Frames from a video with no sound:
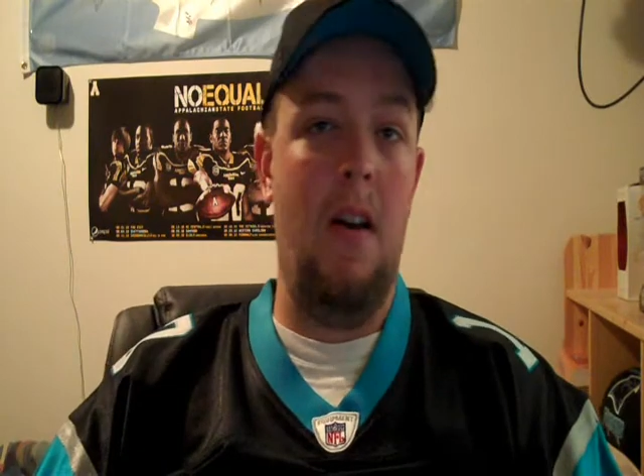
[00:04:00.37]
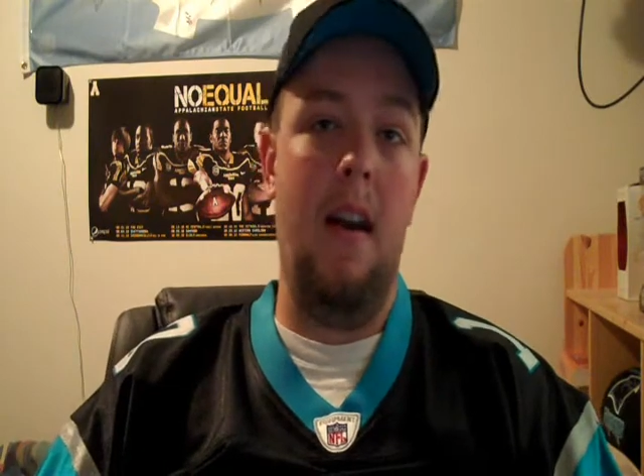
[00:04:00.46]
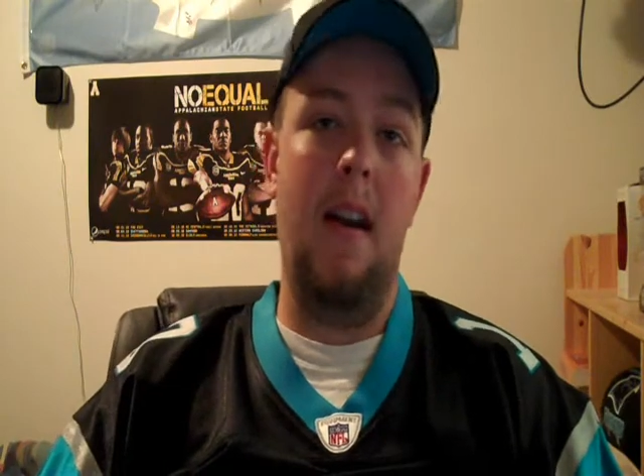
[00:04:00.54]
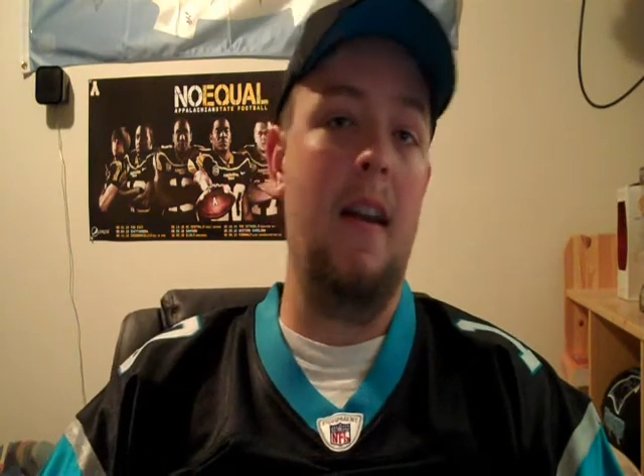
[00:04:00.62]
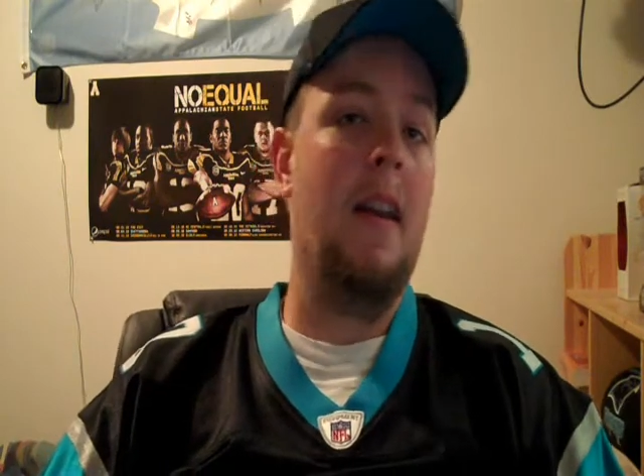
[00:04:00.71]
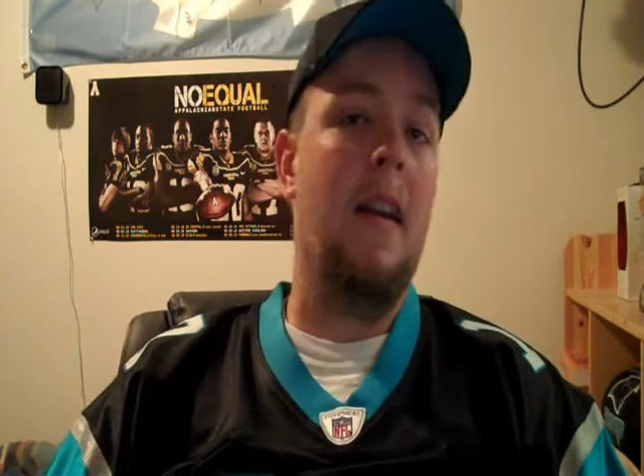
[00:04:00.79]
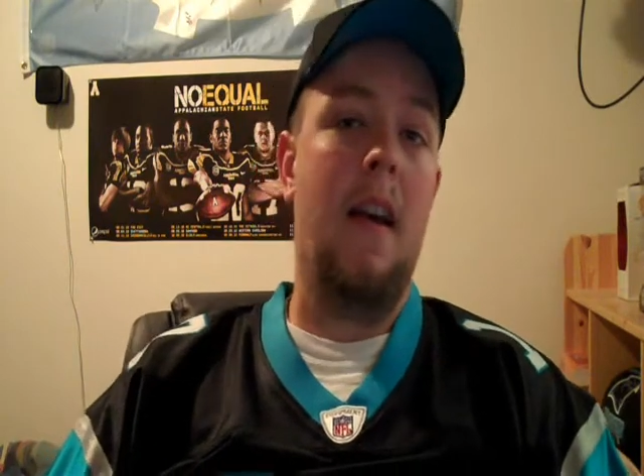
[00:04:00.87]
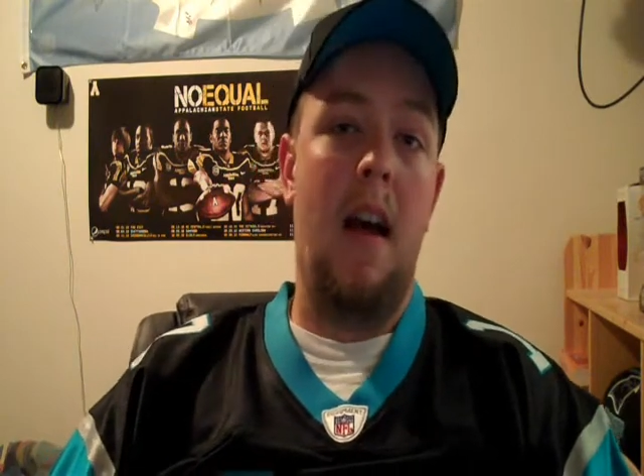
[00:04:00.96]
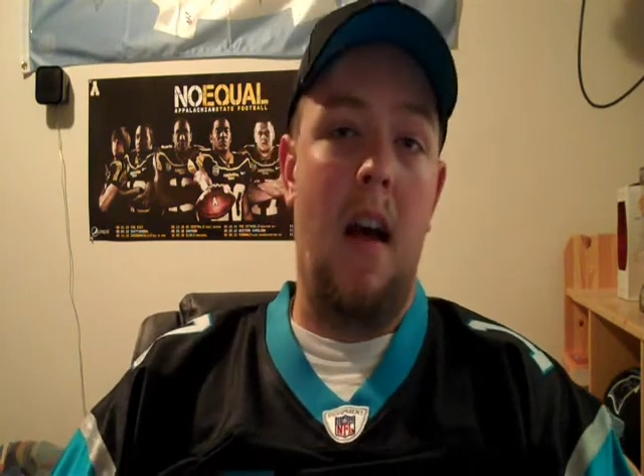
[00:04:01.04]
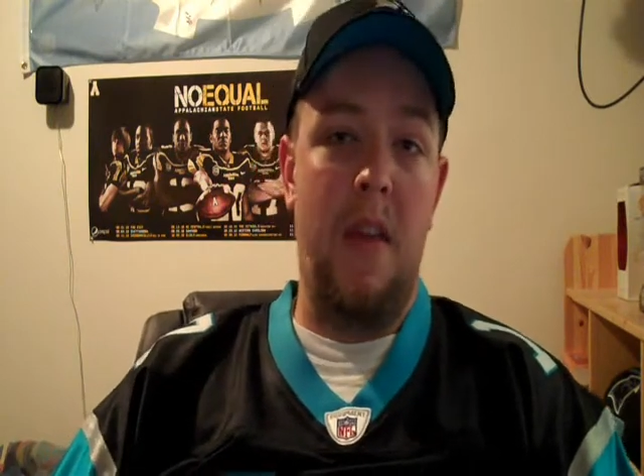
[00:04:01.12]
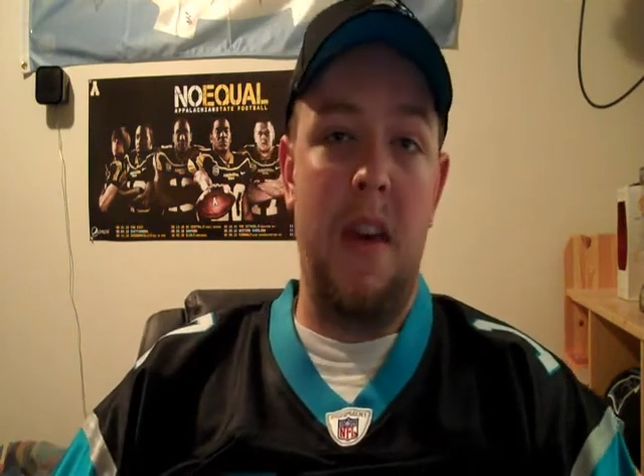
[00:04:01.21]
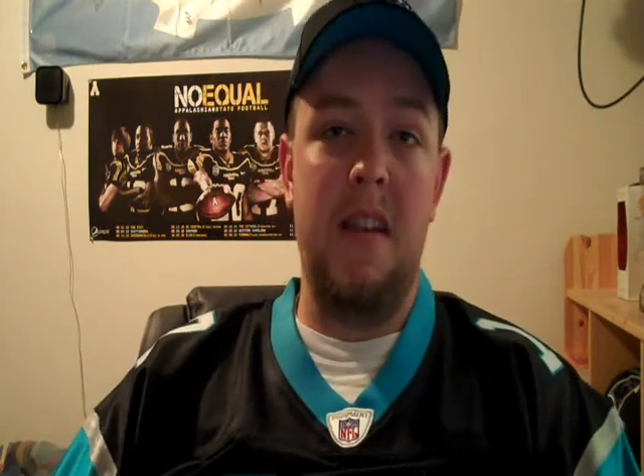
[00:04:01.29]
and
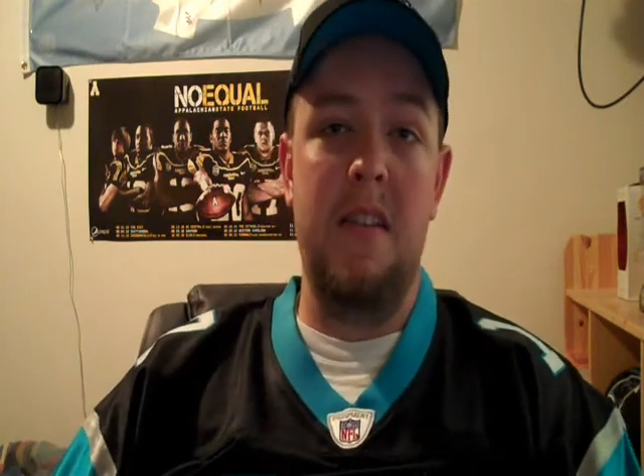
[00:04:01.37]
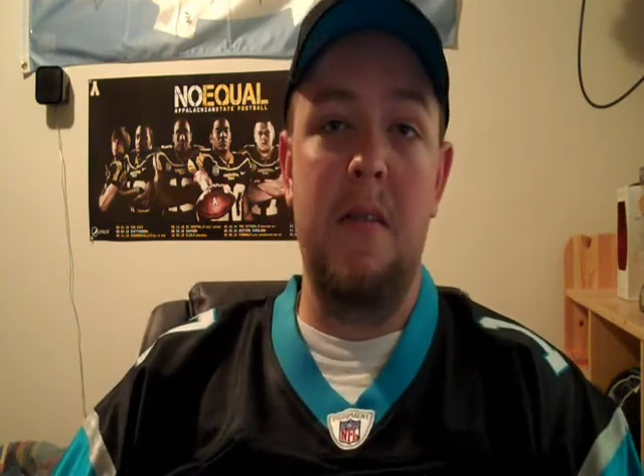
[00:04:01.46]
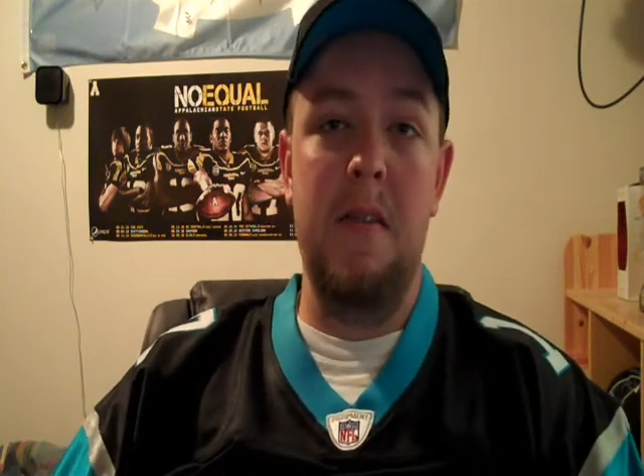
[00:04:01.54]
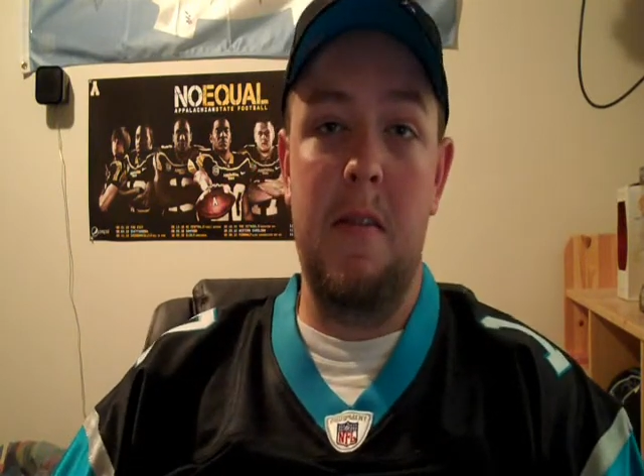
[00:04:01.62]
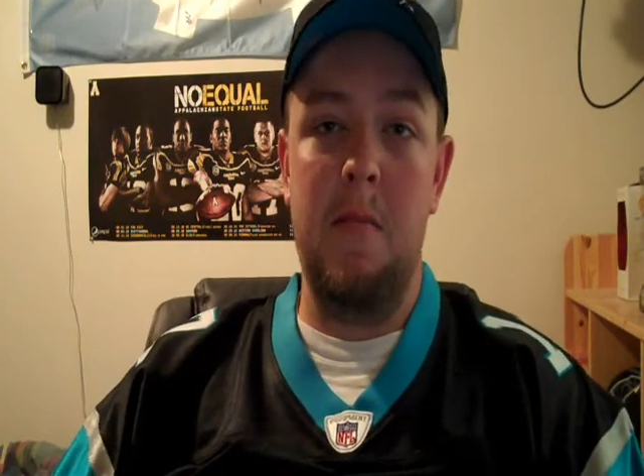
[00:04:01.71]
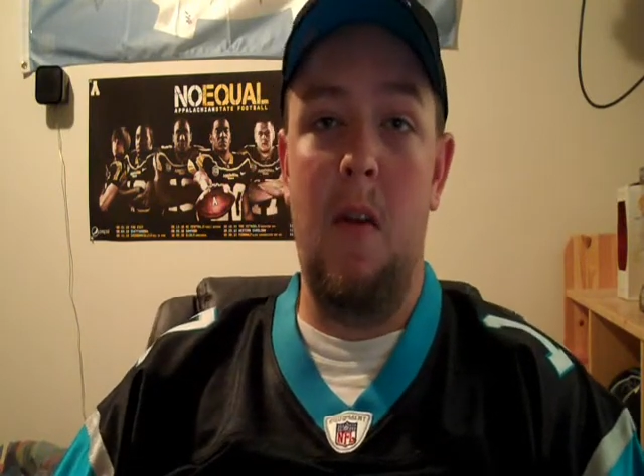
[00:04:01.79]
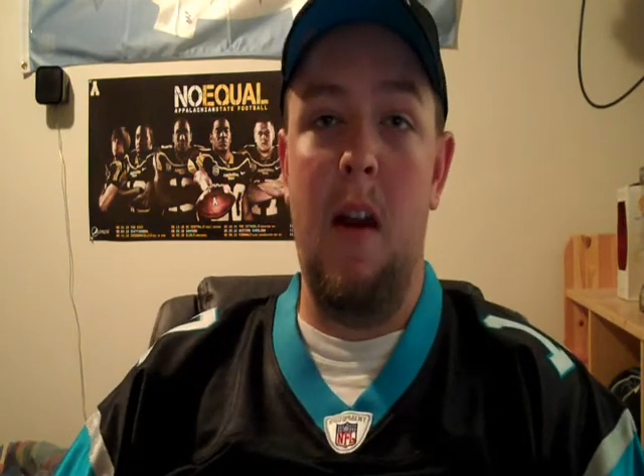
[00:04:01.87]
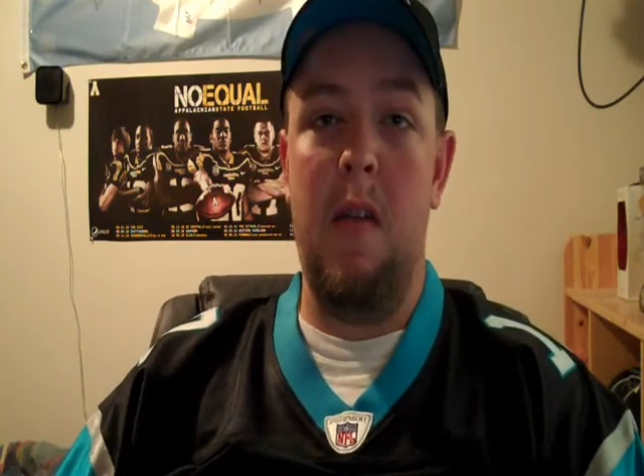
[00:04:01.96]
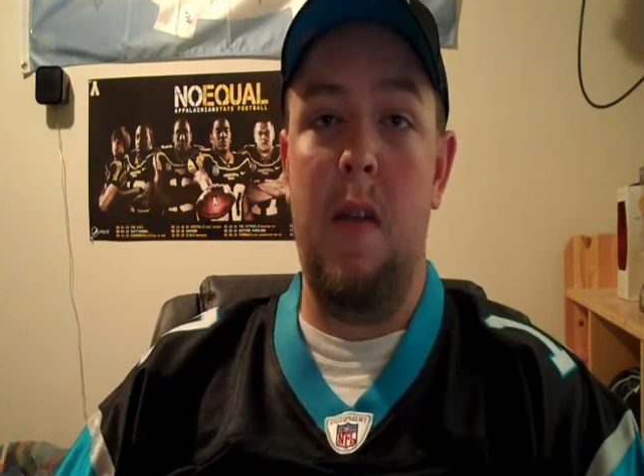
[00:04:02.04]
I think he's doing some great